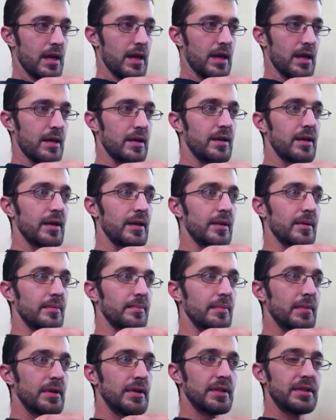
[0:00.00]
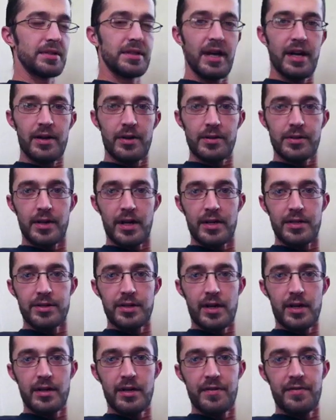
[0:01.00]
and Dano
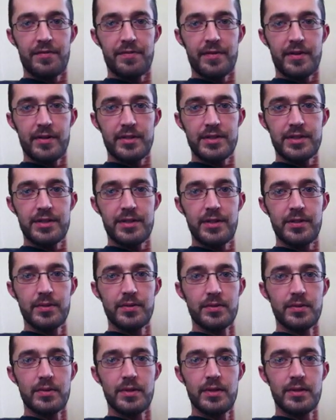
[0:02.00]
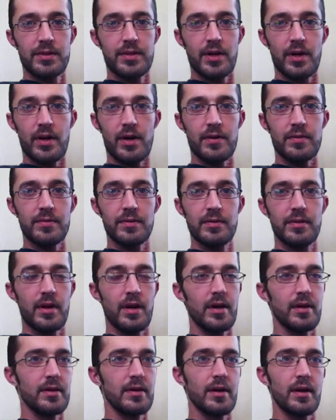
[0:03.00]
Crutch are the first two to
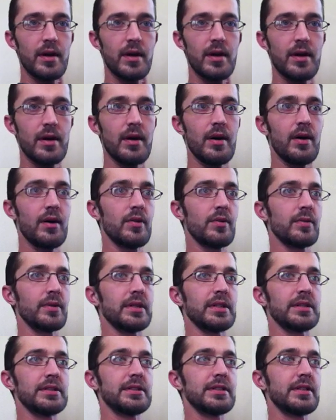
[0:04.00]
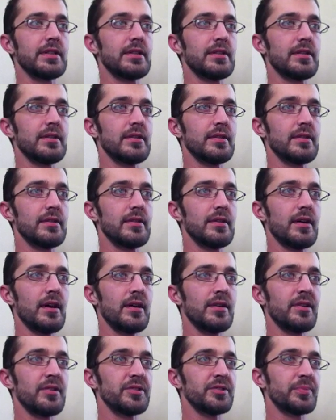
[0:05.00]
always
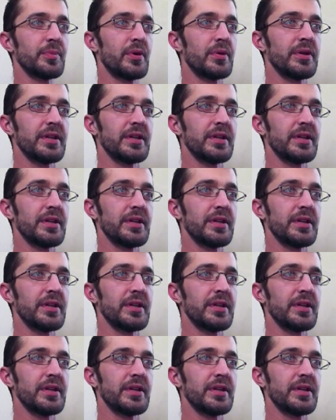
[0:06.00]
on those